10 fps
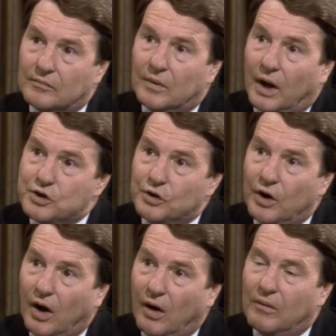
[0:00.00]
As you
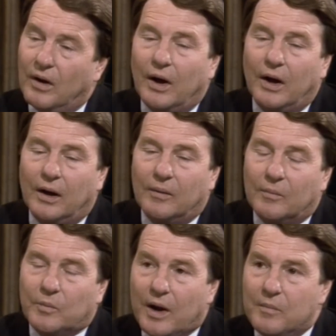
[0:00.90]
know,
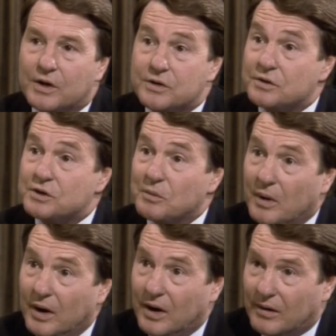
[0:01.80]
Prime Minister
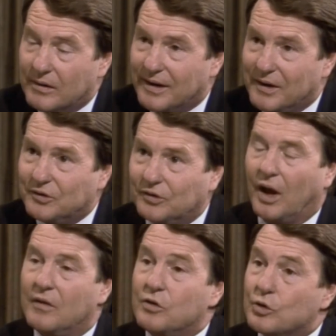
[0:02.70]
Shamir has
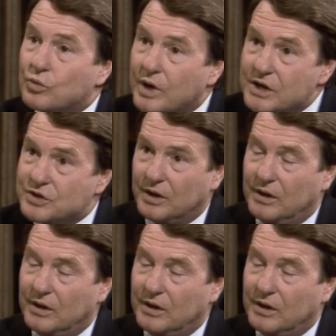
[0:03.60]
said the reason...